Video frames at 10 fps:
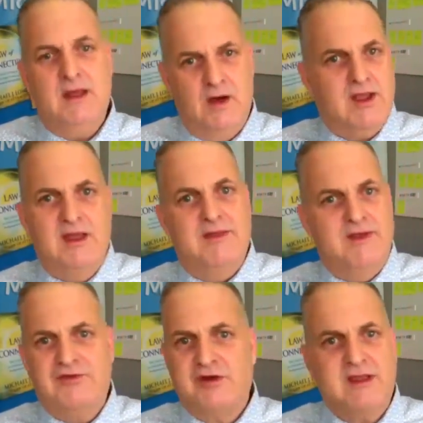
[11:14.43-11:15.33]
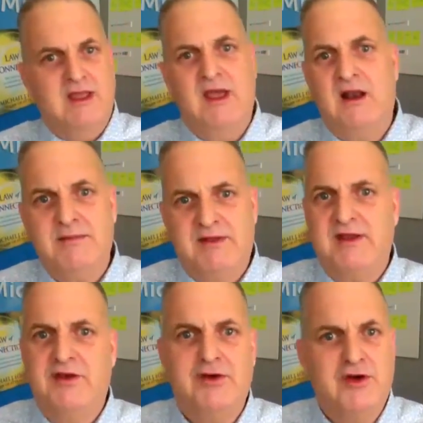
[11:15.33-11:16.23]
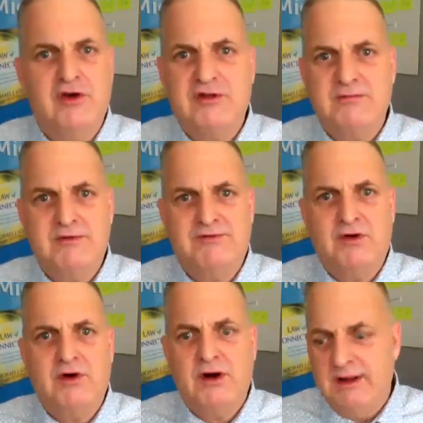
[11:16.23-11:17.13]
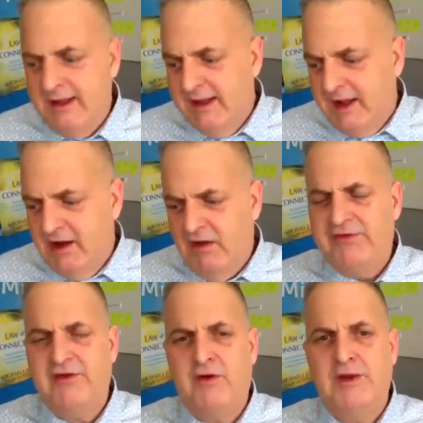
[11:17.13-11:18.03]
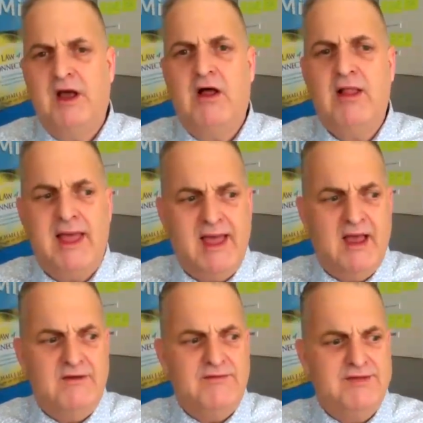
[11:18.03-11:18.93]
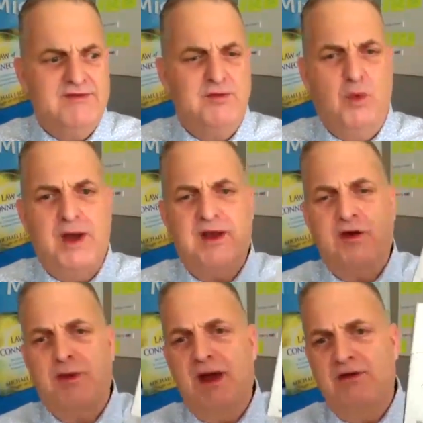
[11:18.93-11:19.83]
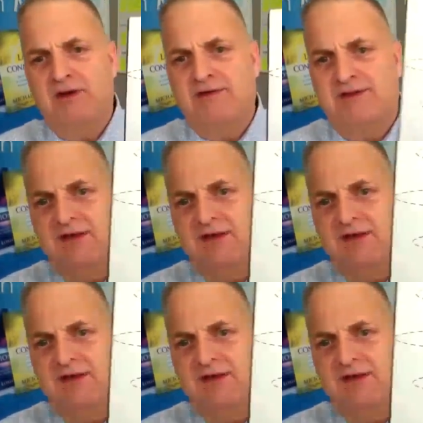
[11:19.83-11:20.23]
Okay, these are key elements. I know you heard them before. And also, we all have this what around us?